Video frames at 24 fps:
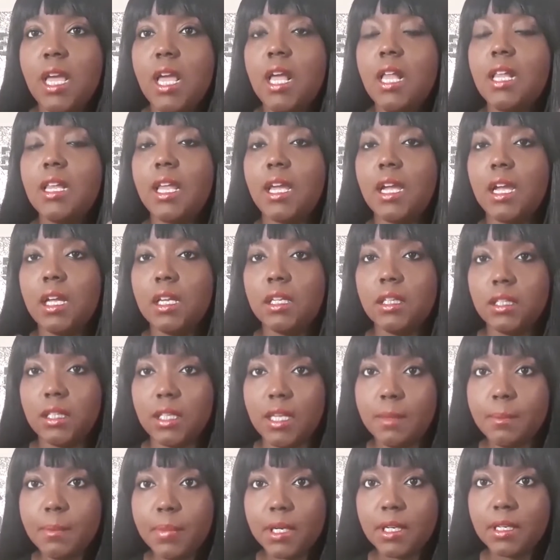like a
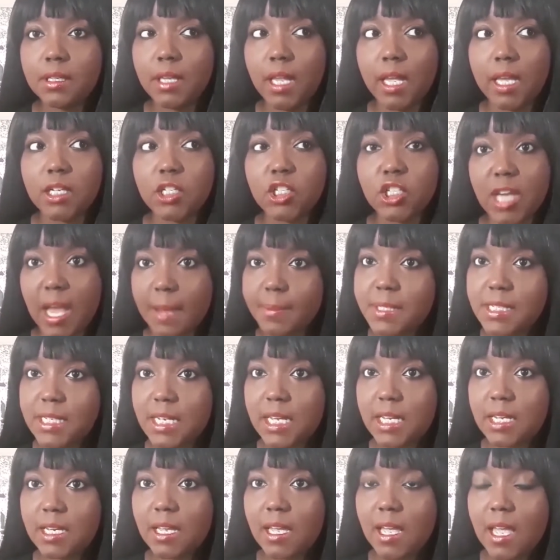lip, like
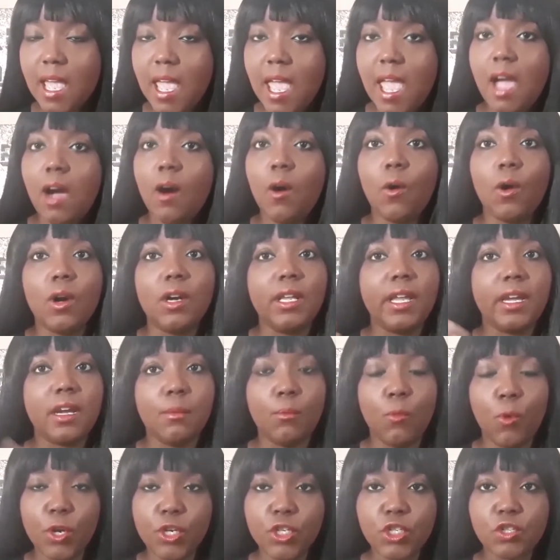chapstick or like a
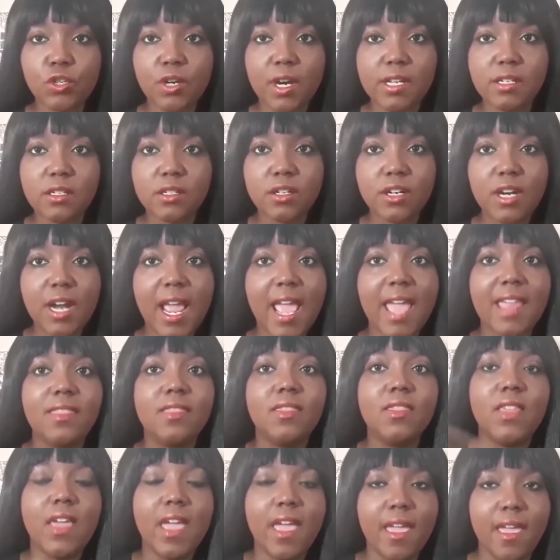moisturizer, and
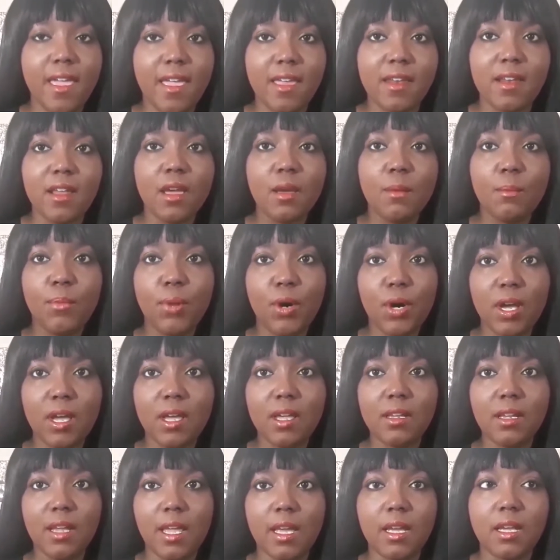then
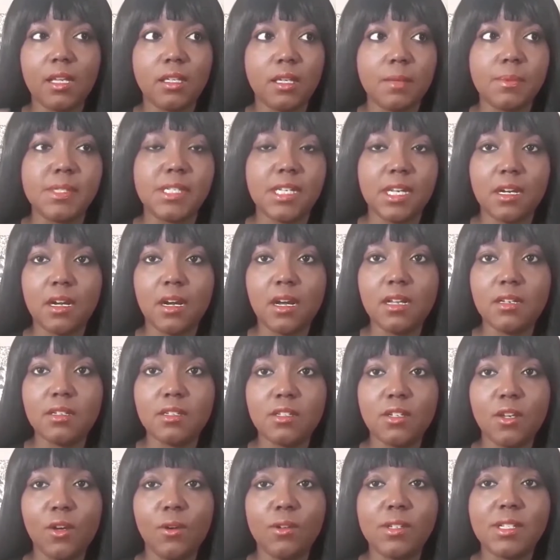put like a lipstick on.
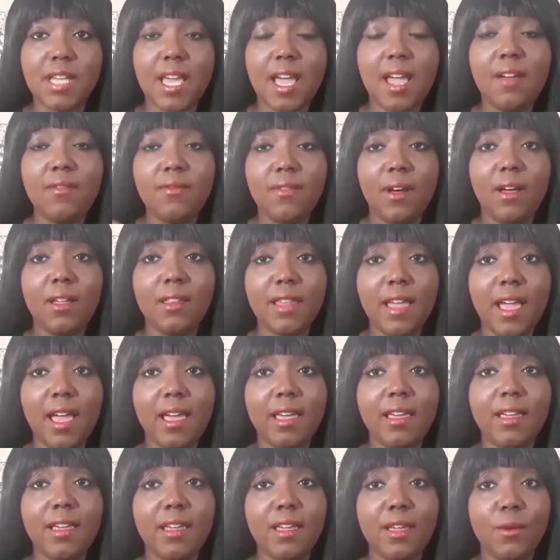So to have all
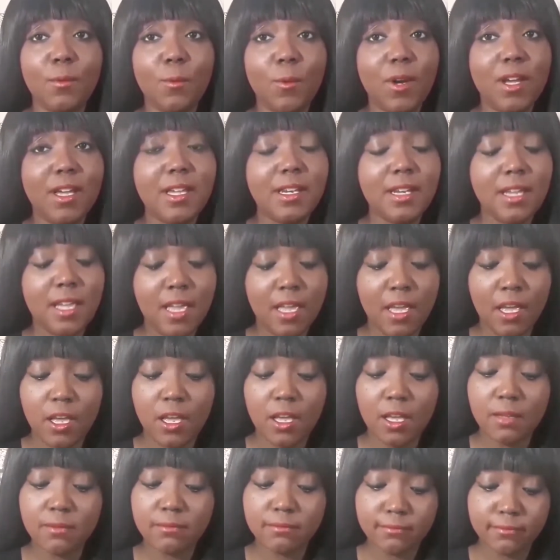that in one,
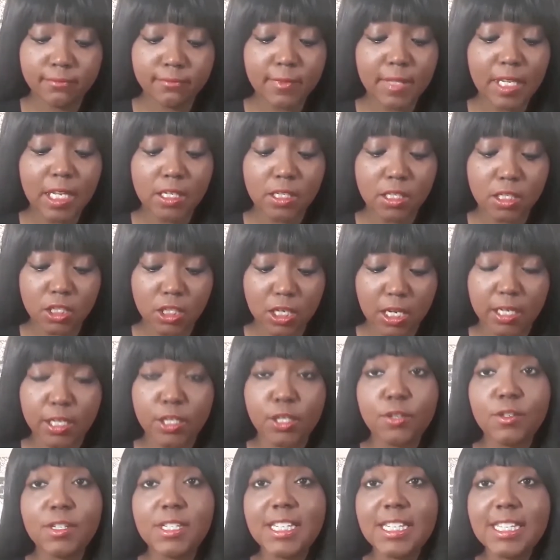Deshauna,
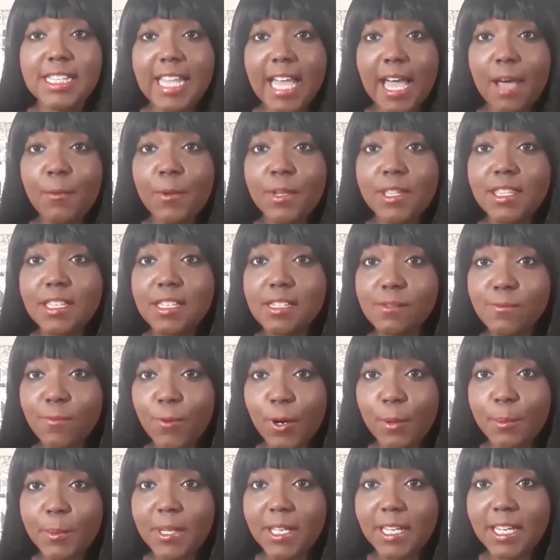you did that with this
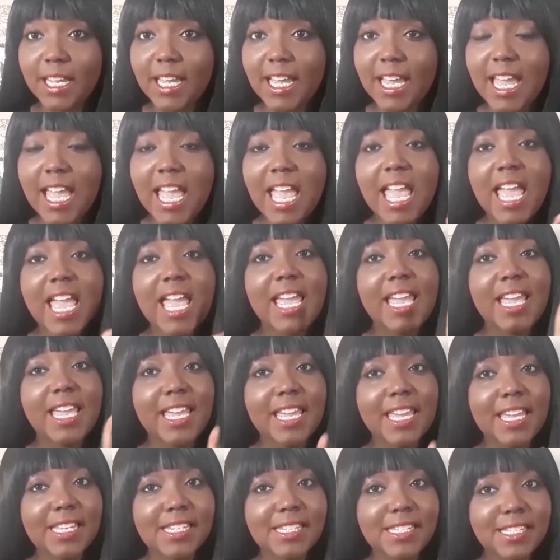formula.
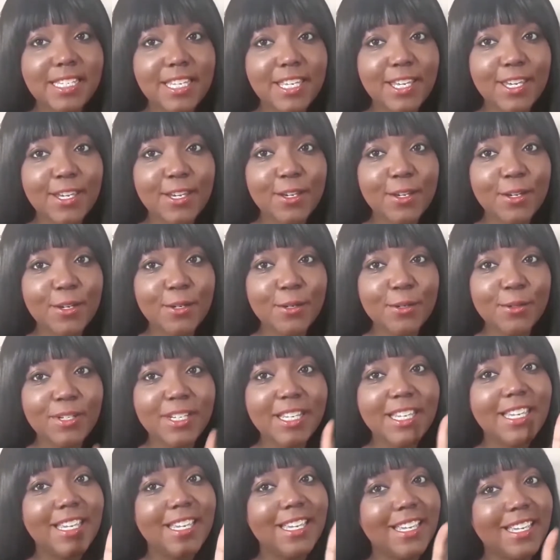It's cute.
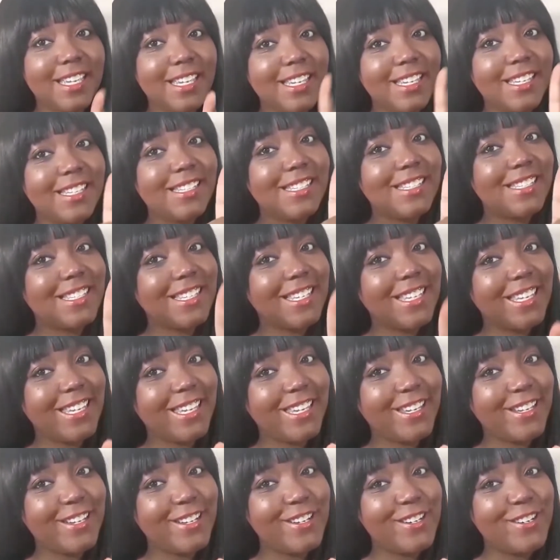It's
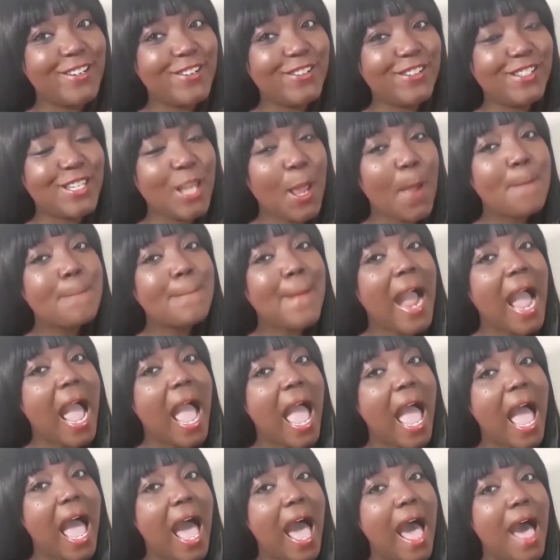cute.
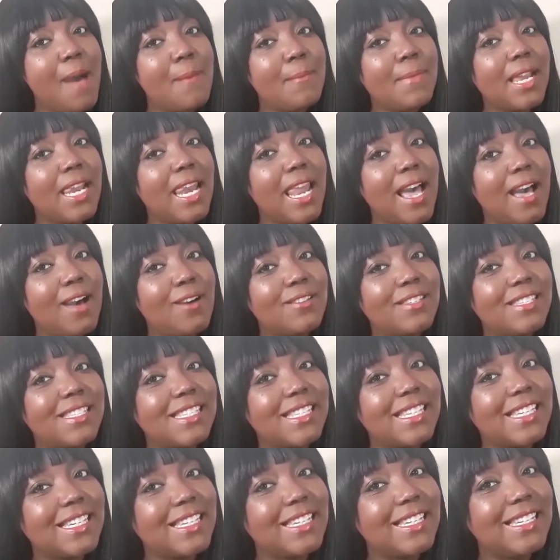I'm
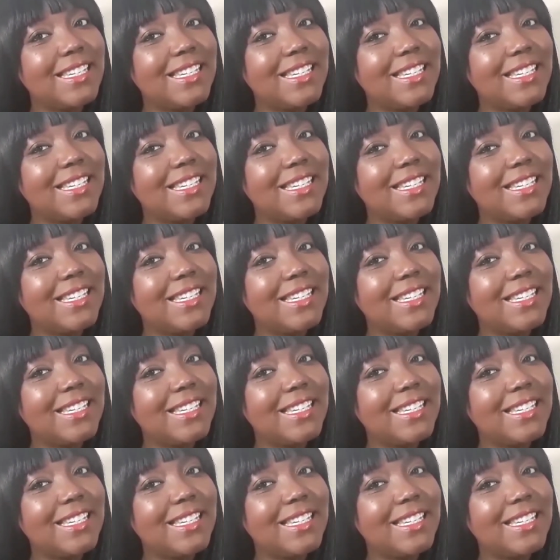glossing.